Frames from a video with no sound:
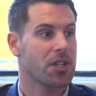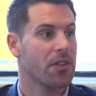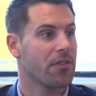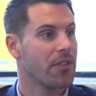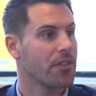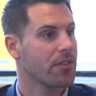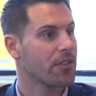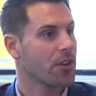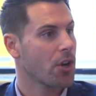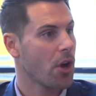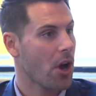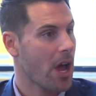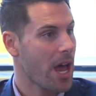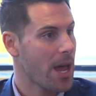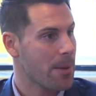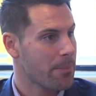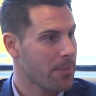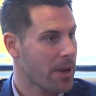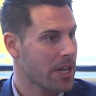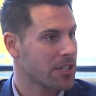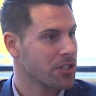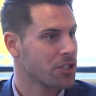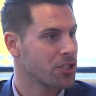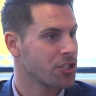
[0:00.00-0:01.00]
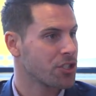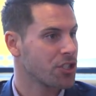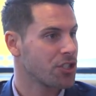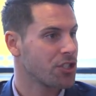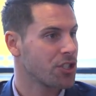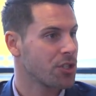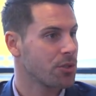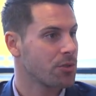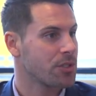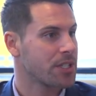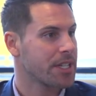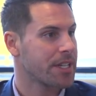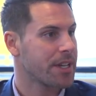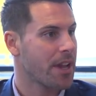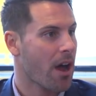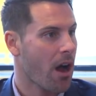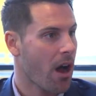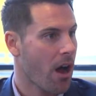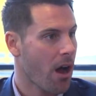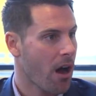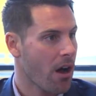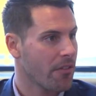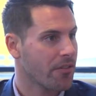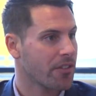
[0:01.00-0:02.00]
So they've cut air passenger duty in
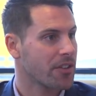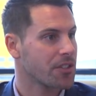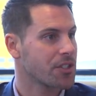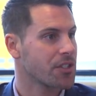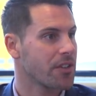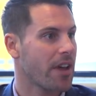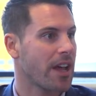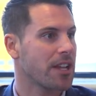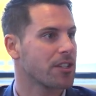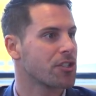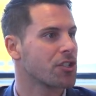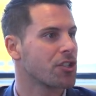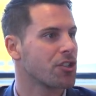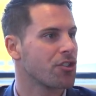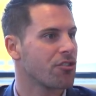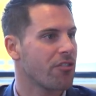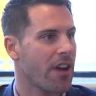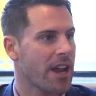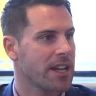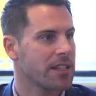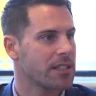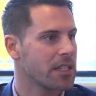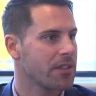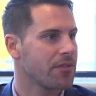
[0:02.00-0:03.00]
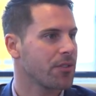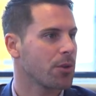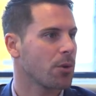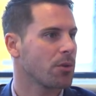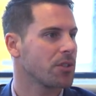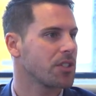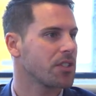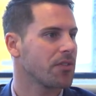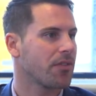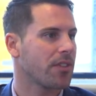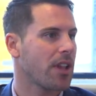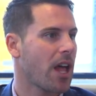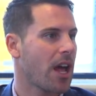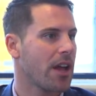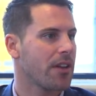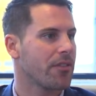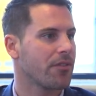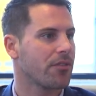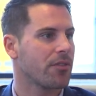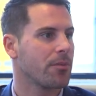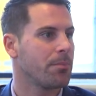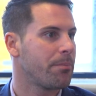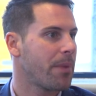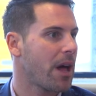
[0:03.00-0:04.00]
half. So that's great if you want to fly
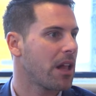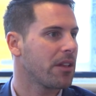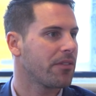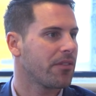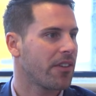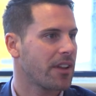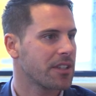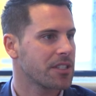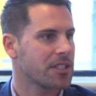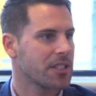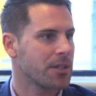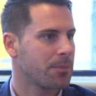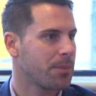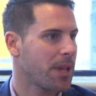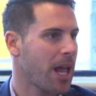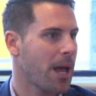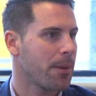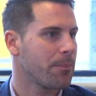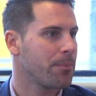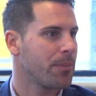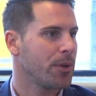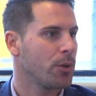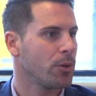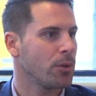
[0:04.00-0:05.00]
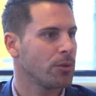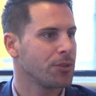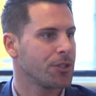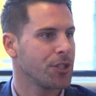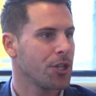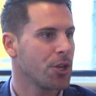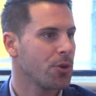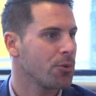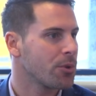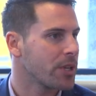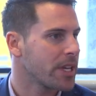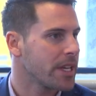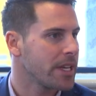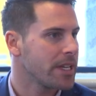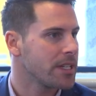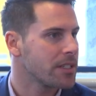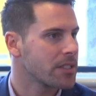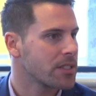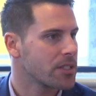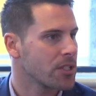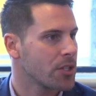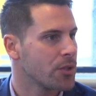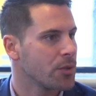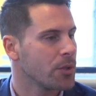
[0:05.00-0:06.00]
from Belfast to Blackpool. Because wasn't there a
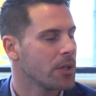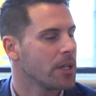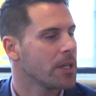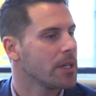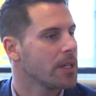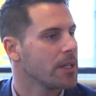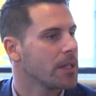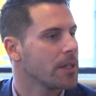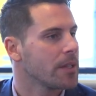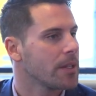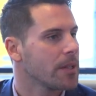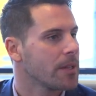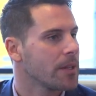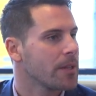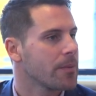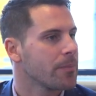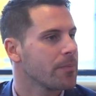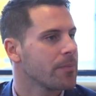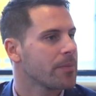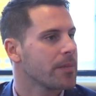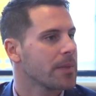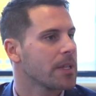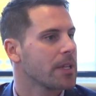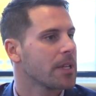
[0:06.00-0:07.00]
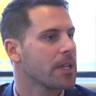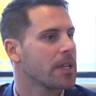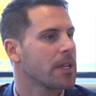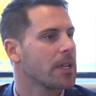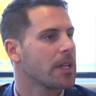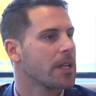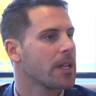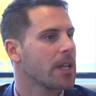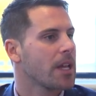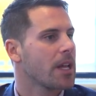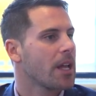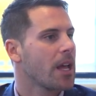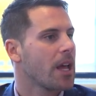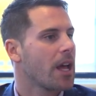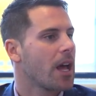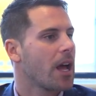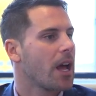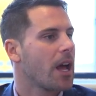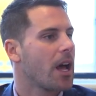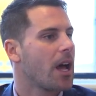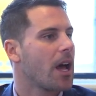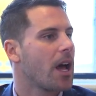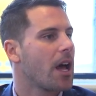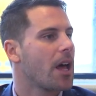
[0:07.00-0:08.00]
£10 thing put on it or something? And
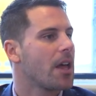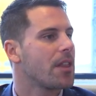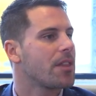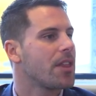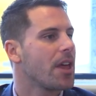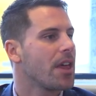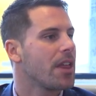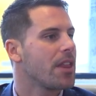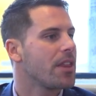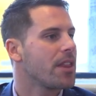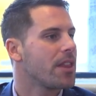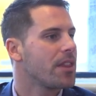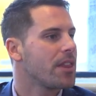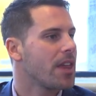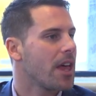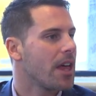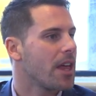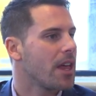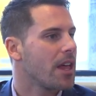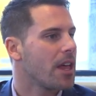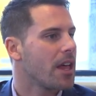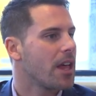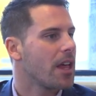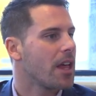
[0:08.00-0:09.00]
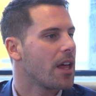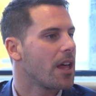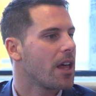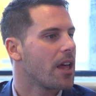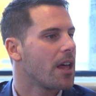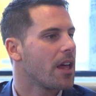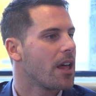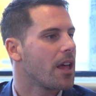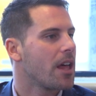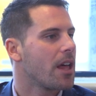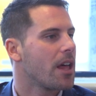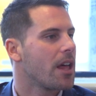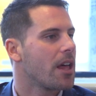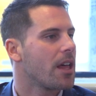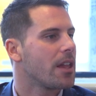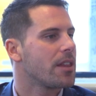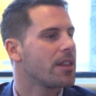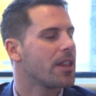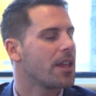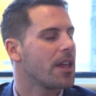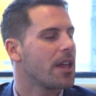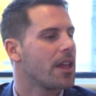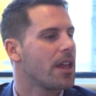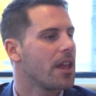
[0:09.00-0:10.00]
that's EasyJet left and
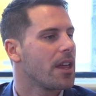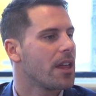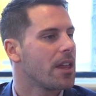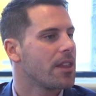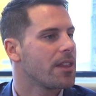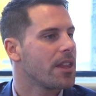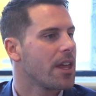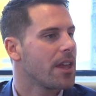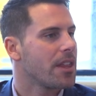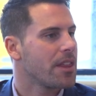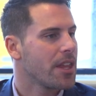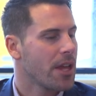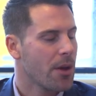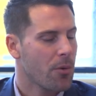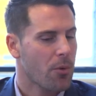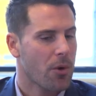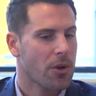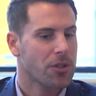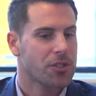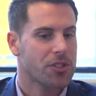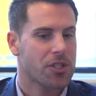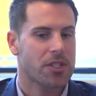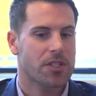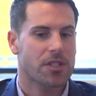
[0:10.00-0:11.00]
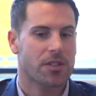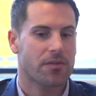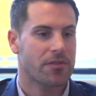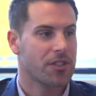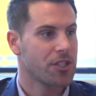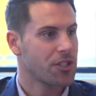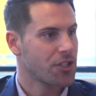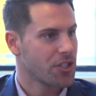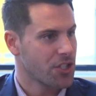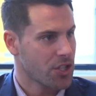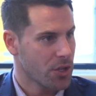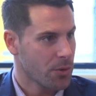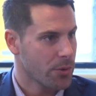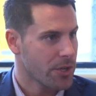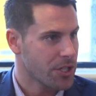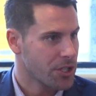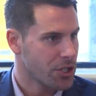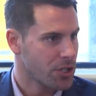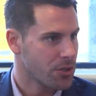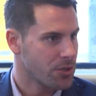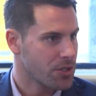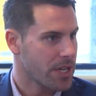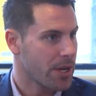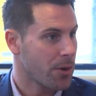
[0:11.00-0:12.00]
Ryanair left. There was. There's two
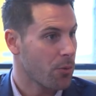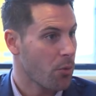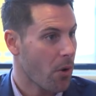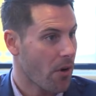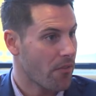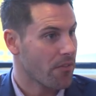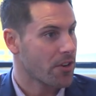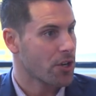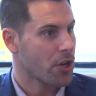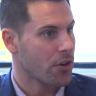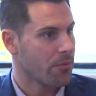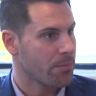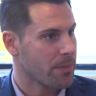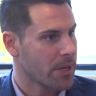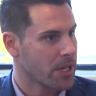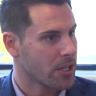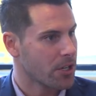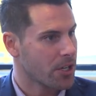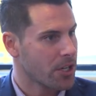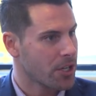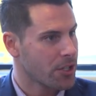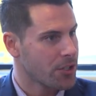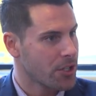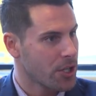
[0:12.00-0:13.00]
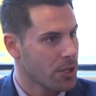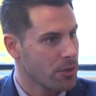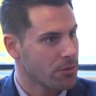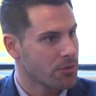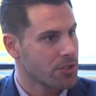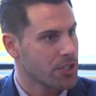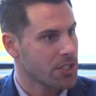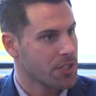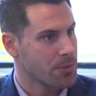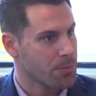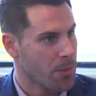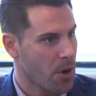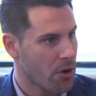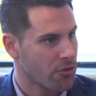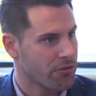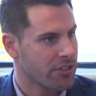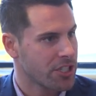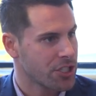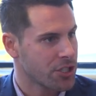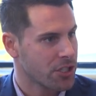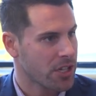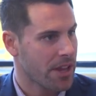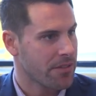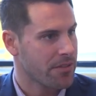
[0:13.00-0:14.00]
issues here. What the government can do to support
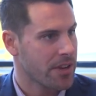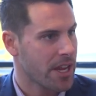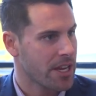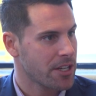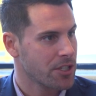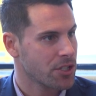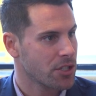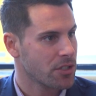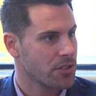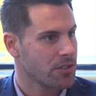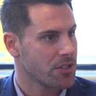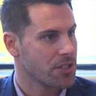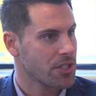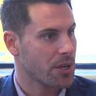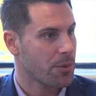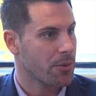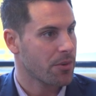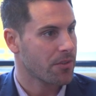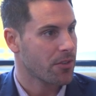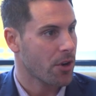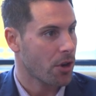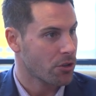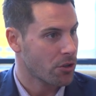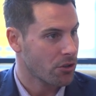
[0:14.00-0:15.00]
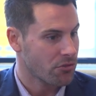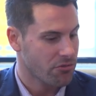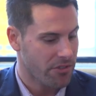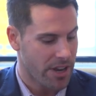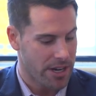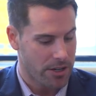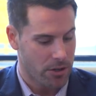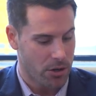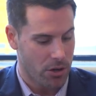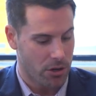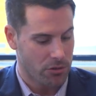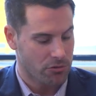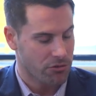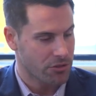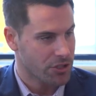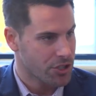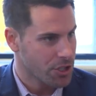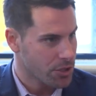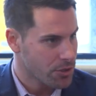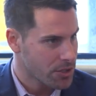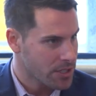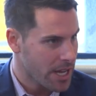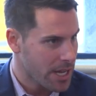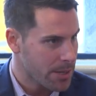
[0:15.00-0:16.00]
regional aviation. So we've got a good record,
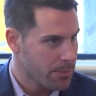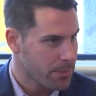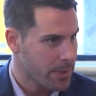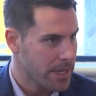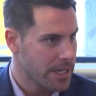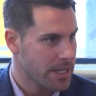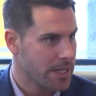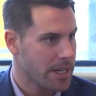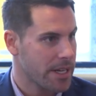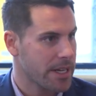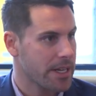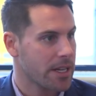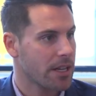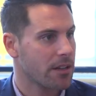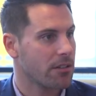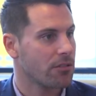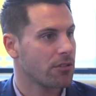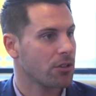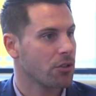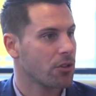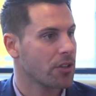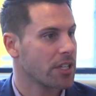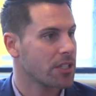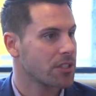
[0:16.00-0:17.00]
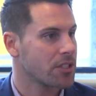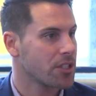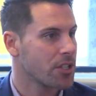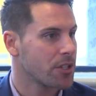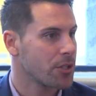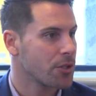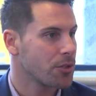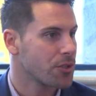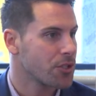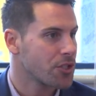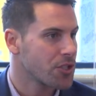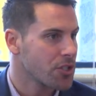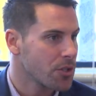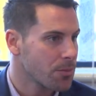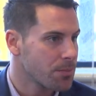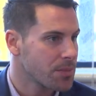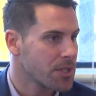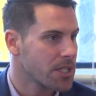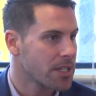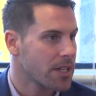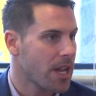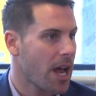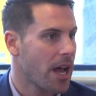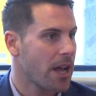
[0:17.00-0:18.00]
reducing APD, looking to
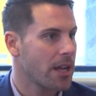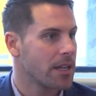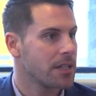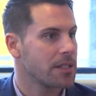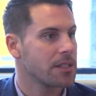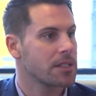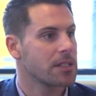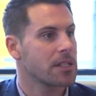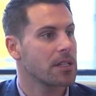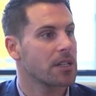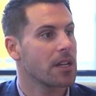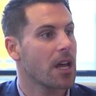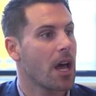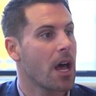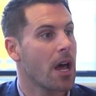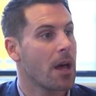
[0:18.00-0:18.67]
subsidise